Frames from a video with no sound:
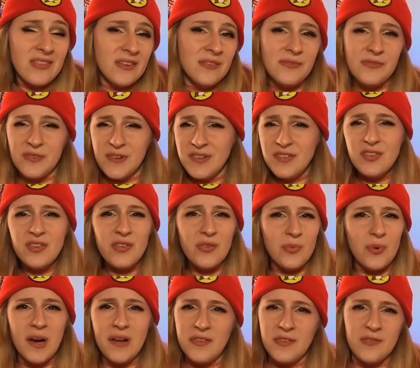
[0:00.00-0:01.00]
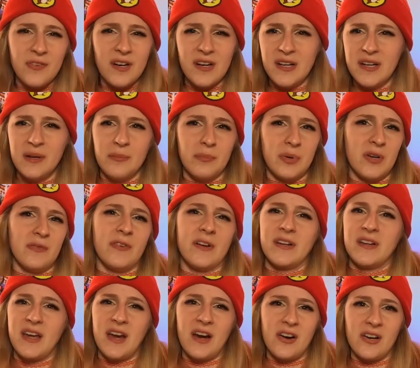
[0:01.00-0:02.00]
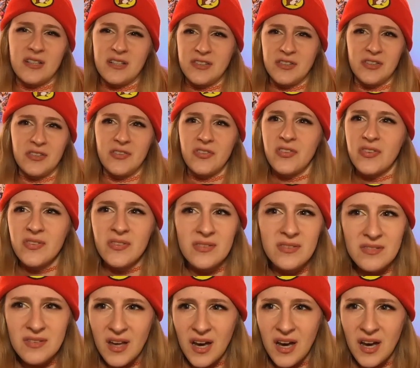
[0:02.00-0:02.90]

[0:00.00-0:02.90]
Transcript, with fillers: that Flint just writes very imperfect characters.